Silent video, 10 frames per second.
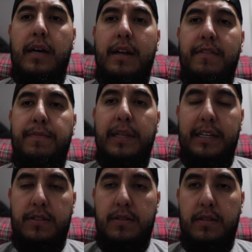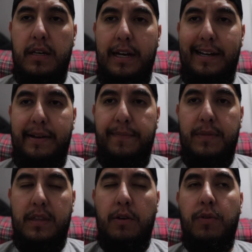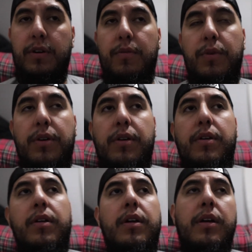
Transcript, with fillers: out of place. Um, I think we're, we're